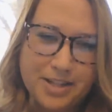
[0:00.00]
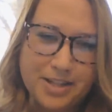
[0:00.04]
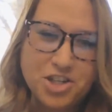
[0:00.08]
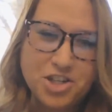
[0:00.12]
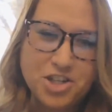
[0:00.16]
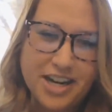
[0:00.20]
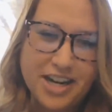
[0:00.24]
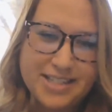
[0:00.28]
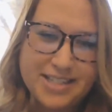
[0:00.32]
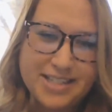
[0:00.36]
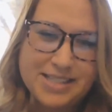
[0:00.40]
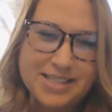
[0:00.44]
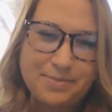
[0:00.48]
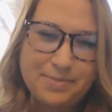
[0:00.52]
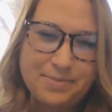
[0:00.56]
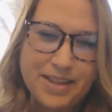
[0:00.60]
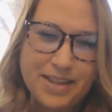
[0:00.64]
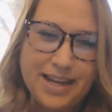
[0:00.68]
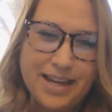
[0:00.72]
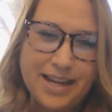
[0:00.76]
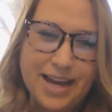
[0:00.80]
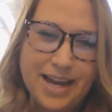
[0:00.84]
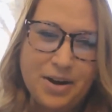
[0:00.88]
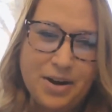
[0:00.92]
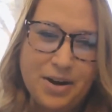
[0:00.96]
check
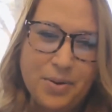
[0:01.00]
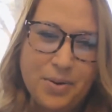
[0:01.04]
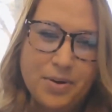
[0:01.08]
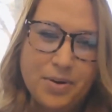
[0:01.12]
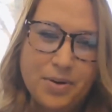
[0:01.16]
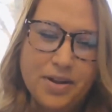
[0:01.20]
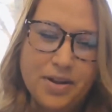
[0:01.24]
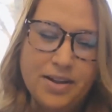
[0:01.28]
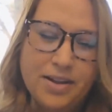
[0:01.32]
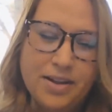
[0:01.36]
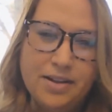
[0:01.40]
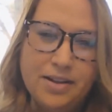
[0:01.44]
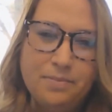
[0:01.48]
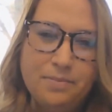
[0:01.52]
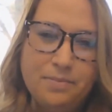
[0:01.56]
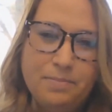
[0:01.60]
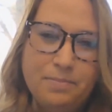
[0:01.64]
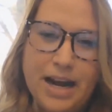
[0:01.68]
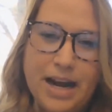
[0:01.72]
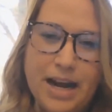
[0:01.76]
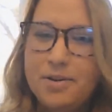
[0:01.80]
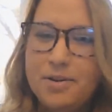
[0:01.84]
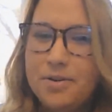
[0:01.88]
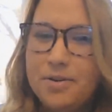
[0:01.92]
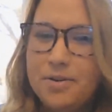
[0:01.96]
something out,
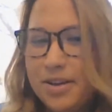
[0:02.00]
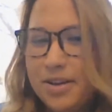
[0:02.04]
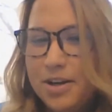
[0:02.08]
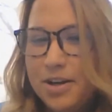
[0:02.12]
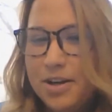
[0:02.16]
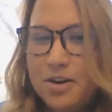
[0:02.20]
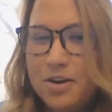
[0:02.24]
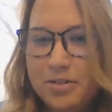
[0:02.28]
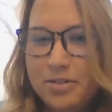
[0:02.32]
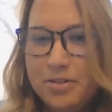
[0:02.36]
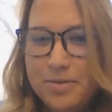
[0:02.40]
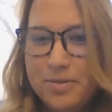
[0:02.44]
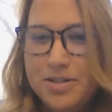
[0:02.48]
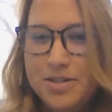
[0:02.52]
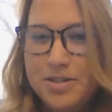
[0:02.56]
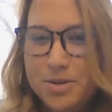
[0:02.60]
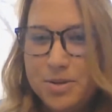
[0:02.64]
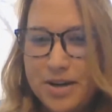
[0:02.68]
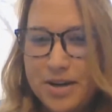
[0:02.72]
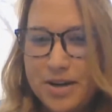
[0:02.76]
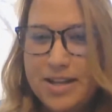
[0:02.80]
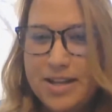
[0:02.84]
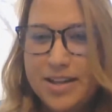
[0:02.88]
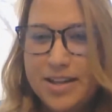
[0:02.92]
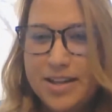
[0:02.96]
but I don't really know if it would
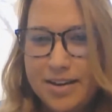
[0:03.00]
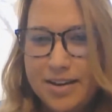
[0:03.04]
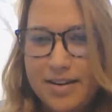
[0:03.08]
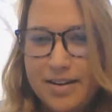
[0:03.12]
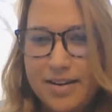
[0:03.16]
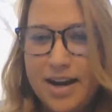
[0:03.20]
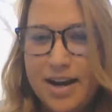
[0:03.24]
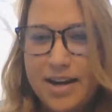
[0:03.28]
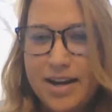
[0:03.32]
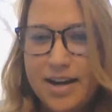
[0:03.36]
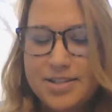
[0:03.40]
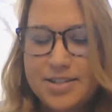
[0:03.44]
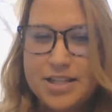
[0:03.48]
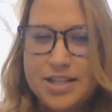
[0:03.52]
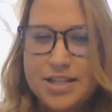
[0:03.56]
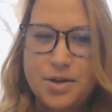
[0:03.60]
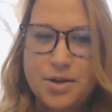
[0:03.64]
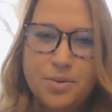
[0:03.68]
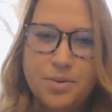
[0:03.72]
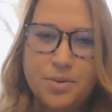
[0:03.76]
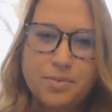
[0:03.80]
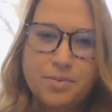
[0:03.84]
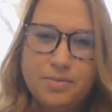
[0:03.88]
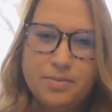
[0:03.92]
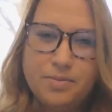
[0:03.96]
do anything or not.
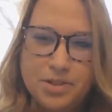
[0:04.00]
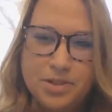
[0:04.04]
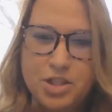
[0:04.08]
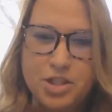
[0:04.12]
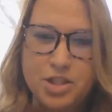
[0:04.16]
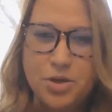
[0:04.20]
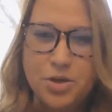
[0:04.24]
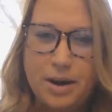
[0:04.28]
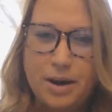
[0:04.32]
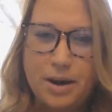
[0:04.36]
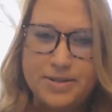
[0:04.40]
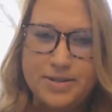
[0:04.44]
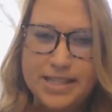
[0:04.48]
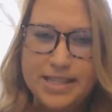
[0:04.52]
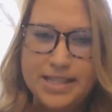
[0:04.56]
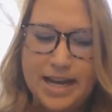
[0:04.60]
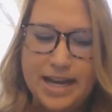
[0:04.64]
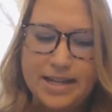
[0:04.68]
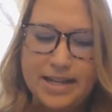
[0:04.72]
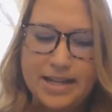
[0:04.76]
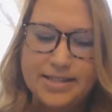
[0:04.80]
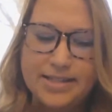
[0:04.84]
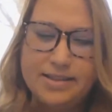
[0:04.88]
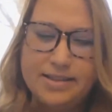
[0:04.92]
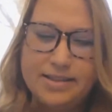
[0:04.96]
So, two
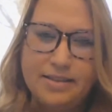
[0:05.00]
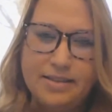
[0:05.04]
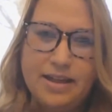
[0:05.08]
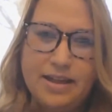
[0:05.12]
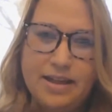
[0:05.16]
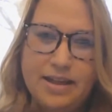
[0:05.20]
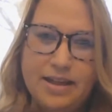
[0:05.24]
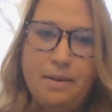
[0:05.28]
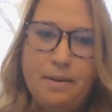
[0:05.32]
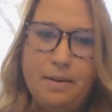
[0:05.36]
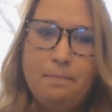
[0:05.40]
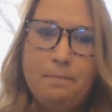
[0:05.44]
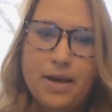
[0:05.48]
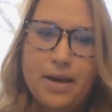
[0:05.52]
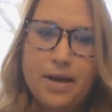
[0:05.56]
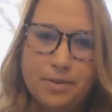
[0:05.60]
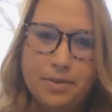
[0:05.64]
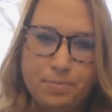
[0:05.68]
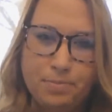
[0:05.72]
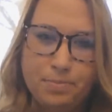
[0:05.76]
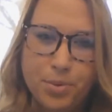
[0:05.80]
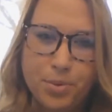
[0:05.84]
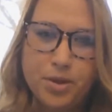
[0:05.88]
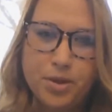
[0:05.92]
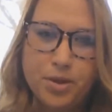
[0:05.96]
opposite ends, and then that
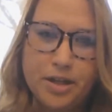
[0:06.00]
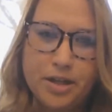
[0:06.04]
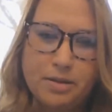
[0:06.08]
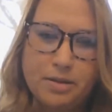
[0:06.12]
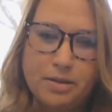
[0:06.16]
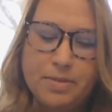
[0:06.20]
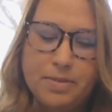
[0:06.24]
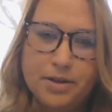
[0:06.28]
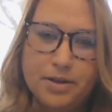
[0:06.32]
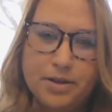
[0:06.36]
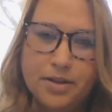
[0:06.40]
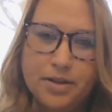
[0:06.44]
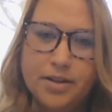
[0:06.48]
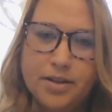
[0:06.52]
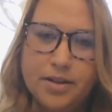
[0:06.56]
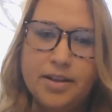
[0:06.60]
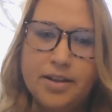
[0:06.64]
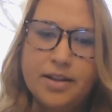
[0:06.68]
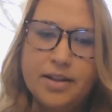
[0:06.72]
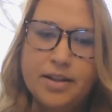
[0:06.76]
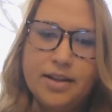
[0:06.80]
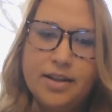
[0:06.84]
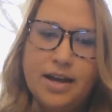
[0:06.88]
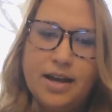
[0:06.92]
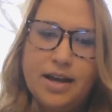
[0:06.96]
big pool in the middle
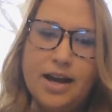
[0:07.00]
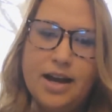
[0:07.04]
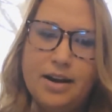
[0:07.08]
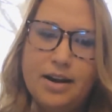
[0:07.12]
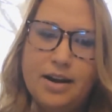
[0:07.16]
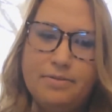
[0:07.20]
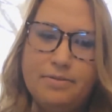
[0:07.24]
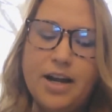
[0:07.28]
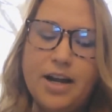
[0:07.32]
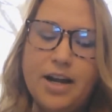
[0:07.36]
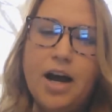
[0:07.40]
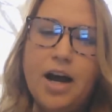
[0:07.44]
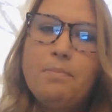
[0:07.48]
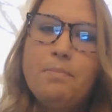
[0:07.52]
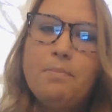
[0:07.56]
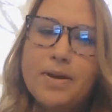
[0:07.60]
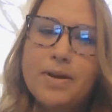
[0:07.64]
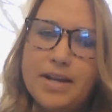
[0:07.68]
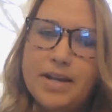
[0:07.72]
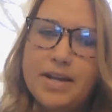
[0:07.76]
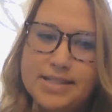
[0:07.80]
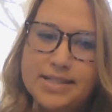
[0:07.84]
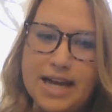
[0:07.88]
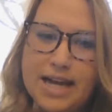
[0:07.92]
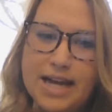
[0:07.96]
of
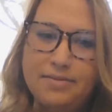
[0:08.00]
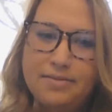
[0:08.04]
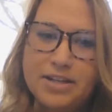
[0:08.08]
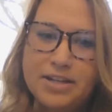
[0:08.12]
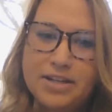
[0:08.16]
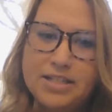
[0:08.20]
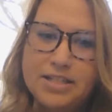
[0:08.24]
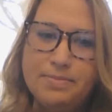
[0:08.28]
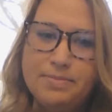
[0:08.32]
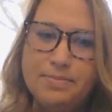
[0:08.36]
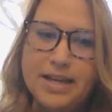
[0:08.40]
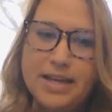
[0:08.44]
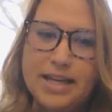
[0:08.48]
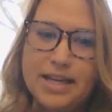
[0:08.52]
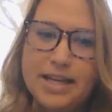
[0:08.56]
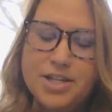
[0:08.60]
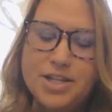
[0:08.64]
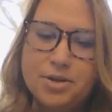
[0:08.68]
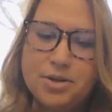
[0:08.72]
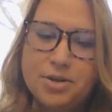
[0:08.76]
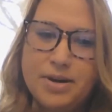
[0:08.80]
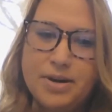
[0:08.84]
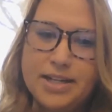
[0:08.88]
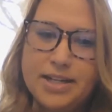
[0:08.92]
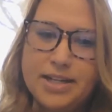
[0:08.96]
companies having to make
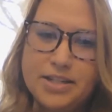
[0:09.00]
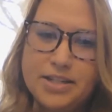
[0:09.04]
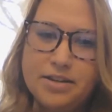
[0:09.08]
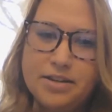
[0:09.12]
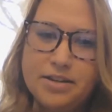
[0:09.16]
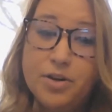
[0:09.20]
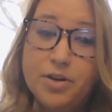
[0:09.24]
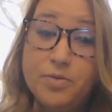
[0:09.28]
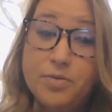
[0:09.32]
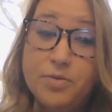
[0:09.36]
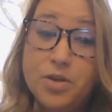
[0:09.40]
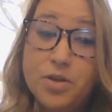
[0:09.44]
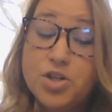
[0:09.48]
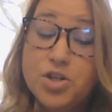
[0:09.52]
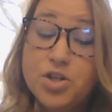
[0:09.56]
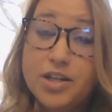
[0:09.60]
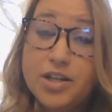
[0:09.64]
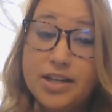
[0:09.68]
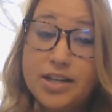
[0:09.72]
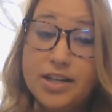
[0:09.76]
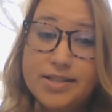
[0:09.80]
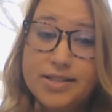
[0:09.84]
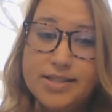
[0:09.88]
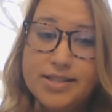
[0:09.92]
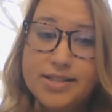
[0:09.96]
that directive of you
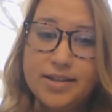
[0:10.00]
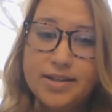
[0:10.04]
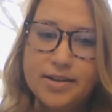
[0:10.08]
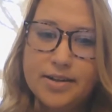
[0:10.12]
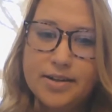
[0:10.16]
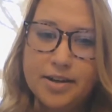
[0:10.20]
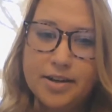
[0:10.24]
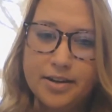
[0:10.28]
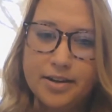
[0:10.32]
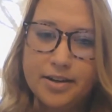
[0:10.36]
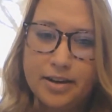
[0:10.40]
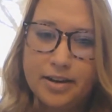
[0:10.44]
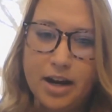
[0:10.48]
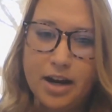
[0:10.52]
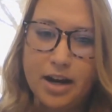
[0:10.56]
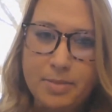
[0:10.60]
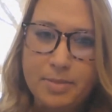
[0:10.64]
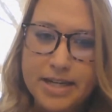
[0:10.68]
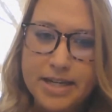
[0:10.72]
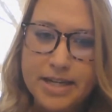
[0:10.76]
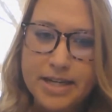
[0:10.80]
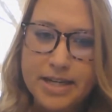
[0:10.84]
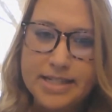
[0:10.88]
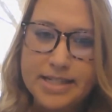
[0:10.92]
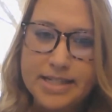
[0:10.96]
should consider an
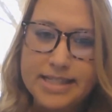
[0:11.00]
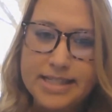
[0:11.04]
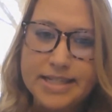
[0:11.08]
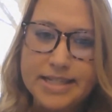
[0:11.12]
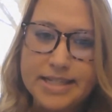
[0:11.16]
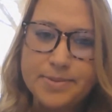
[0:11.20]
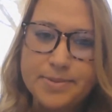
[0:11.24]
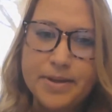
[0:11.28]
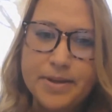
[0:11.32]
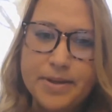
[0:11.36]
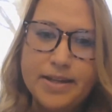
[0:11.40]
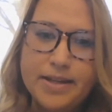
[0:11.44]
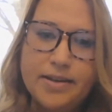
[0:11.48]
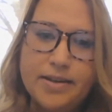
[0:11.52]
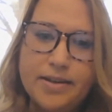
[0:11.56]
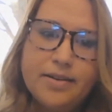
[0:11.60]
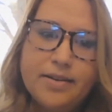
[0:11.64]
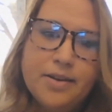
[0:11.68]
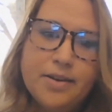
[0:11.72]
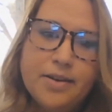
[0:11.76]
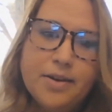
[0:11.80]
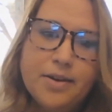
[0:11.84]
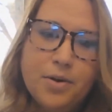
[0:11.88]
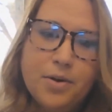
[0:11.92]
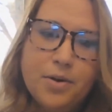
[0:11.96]
ergonomic
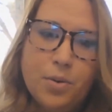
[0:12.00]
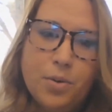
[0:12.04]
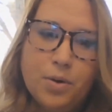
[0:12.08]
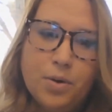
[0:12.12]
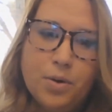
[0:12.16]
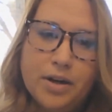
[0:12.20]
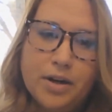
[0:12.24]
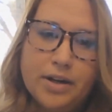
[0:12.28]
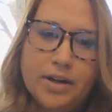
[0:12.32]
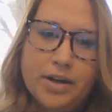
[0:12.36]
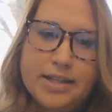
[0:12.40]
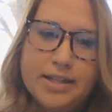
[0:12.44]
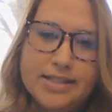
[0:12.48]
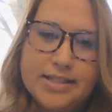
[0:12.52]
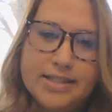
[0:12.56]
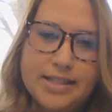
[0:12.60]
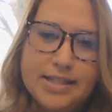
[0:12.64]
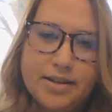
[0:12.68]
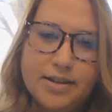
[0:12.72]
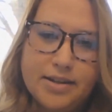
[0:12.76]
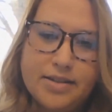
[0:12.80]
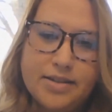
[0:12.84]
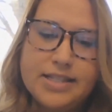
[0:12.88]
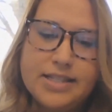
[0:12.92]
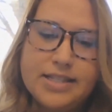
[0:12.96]
assessment or
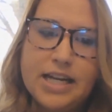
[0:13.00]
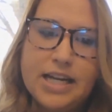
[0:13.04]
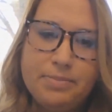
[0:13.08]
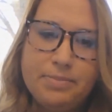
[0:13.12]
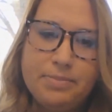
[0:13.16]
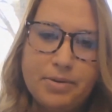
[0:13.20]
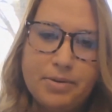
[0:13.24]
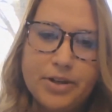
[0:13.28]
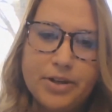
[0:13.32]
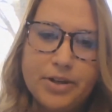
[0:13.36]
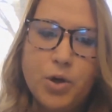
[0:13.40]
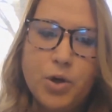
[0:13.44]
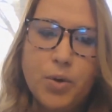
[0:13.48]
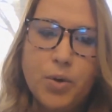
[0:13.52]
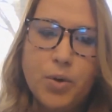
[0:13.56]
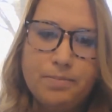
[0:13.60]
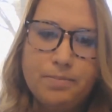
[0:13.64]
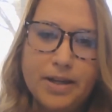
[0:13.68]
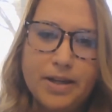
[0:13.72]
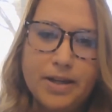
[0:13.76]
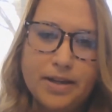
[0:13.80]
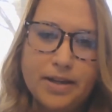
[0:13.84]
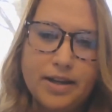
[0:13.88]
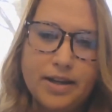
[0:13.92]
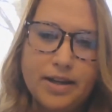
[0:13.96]
consider this type of
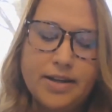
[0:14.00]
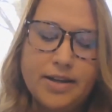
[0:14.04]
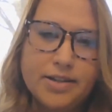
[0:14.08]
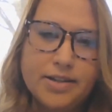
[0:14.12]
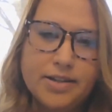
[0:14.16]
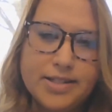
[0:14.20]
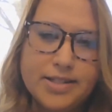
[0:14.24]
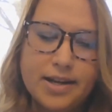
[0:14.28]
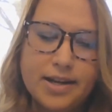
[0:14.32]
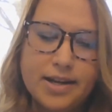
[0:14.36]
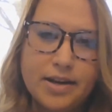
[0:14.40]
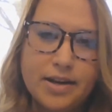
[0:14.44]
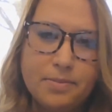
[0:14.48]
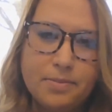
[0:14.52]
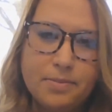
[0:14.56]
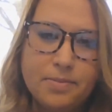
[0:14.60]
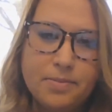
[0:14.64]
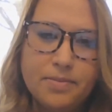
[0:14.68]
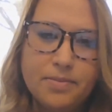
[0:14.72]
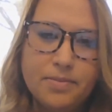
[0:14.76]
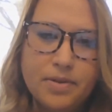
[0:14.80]
equipment in your setup.